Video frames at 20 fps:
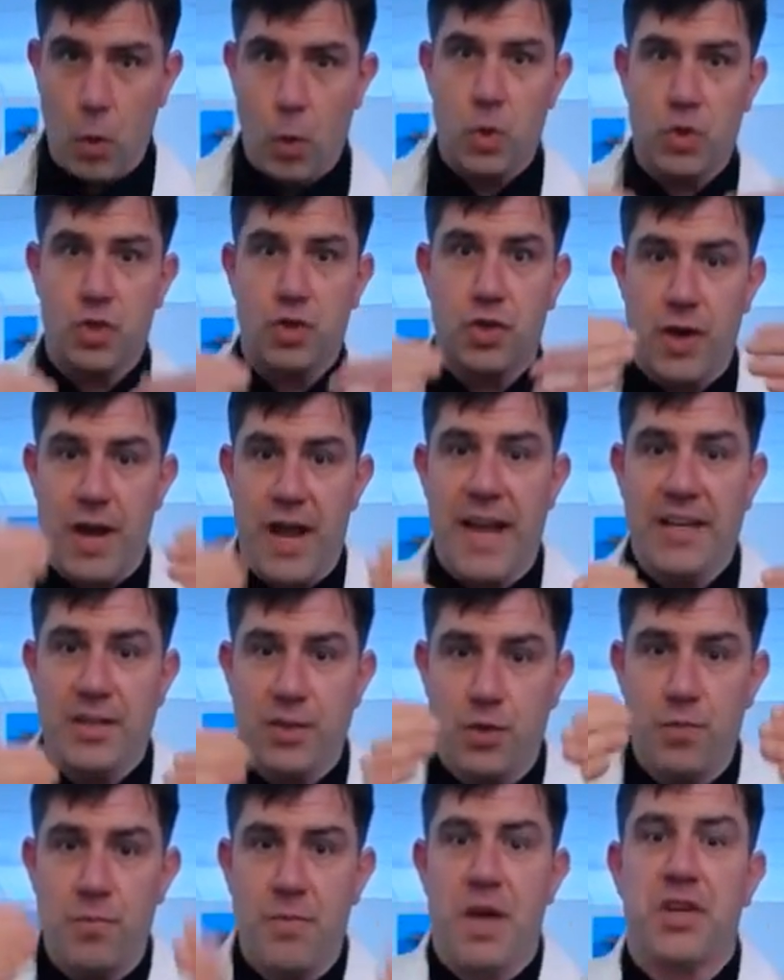we're trying
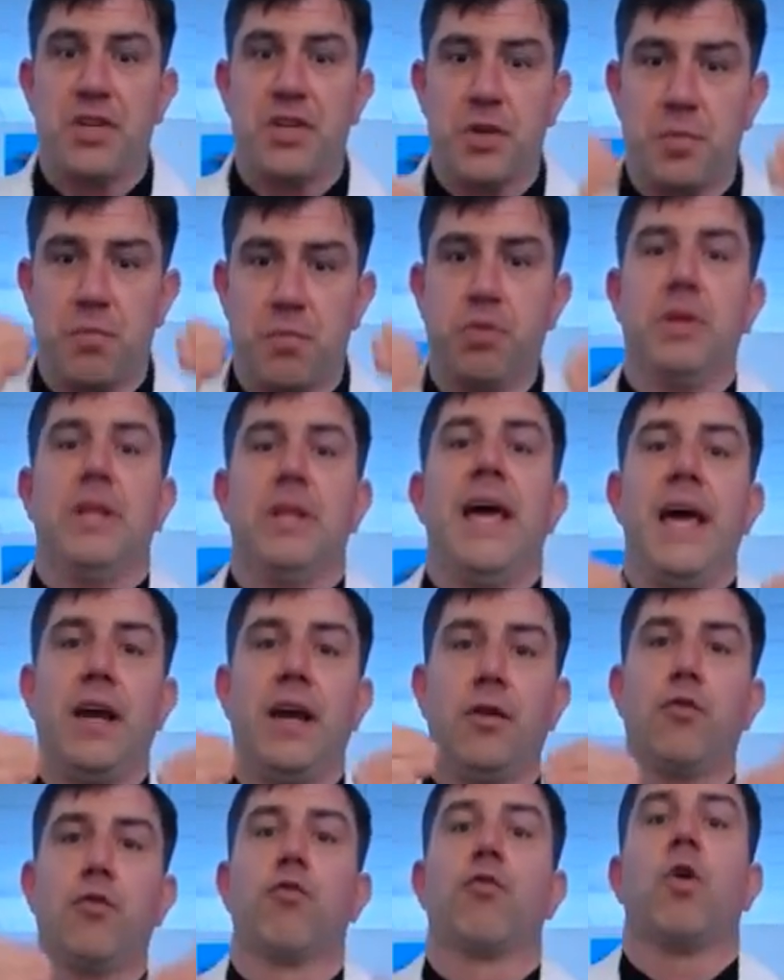to measure plant
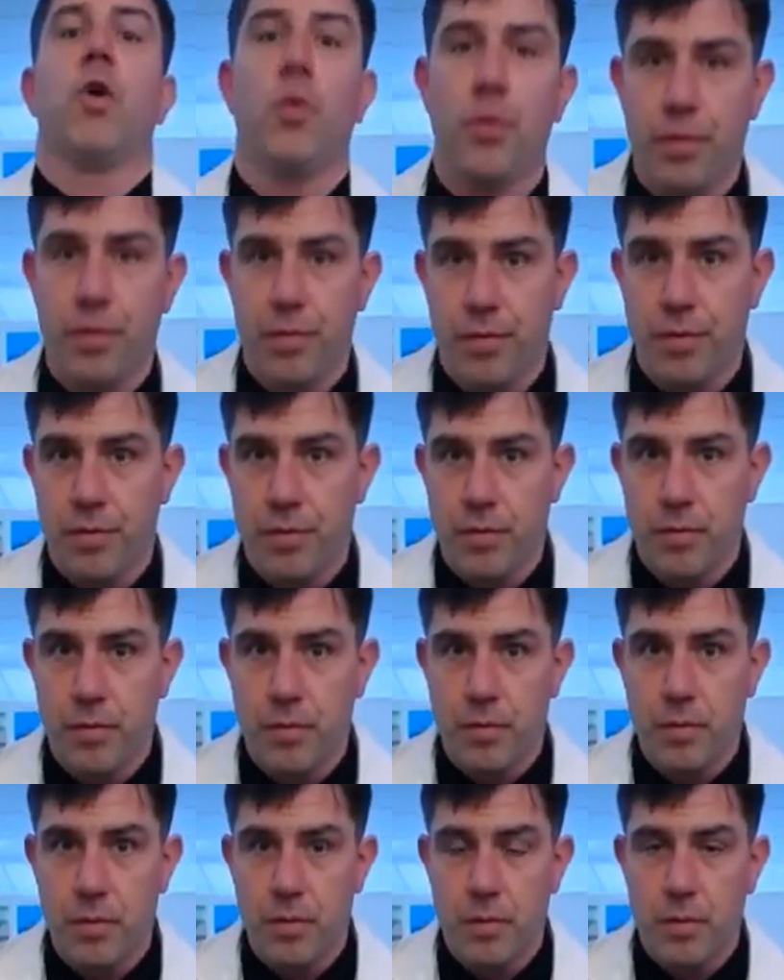growth.
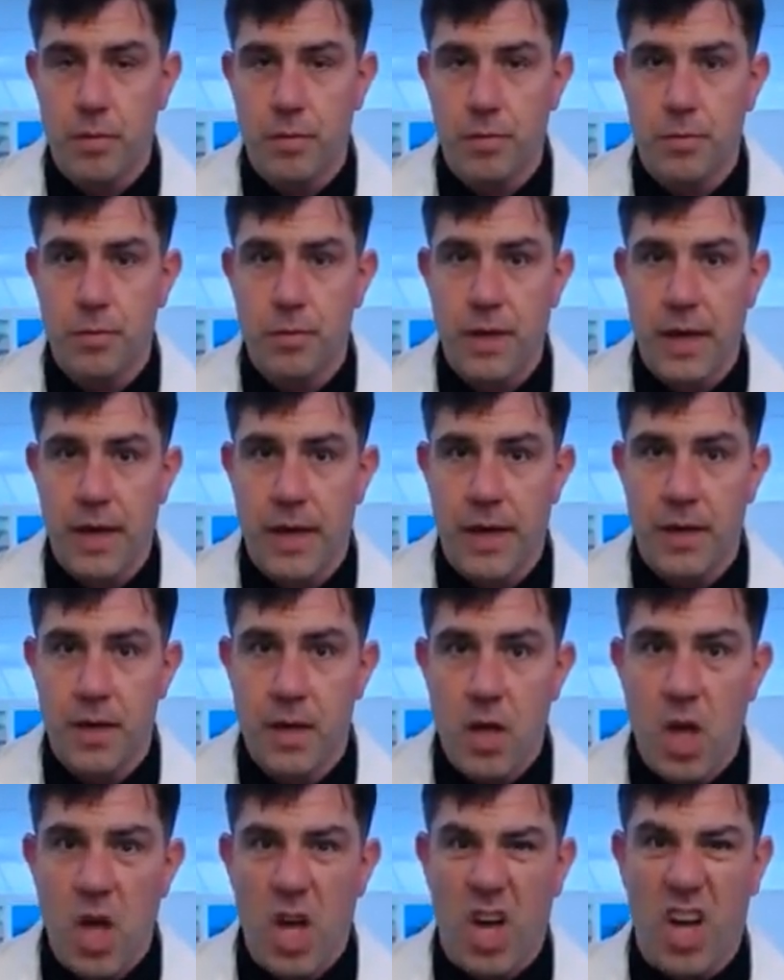Okay,
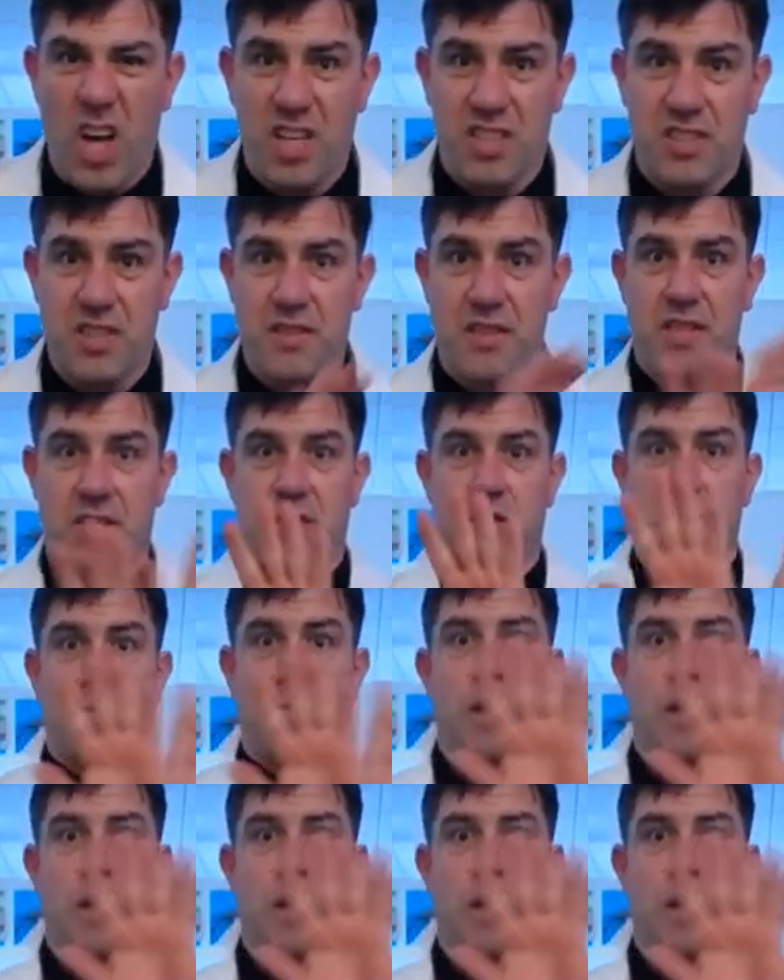Austin, this is